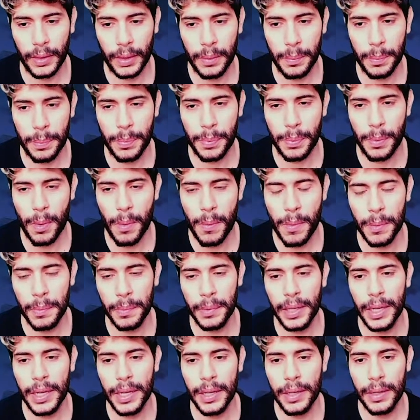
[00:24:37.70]

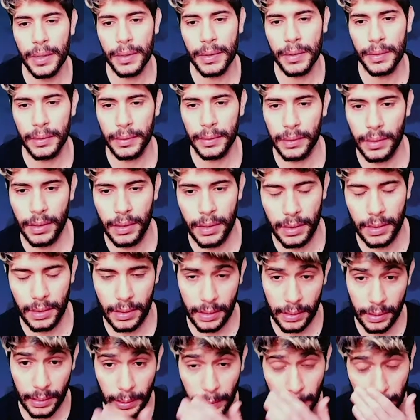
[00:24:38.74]
Probably,
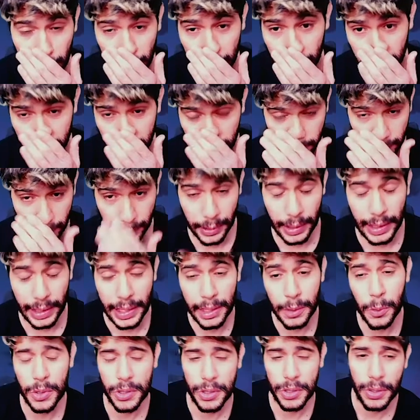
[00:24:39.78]
like, their
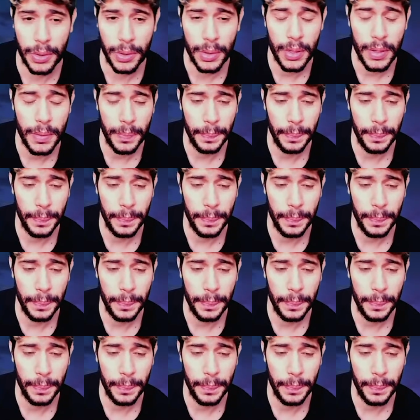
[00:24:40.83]
lead was good.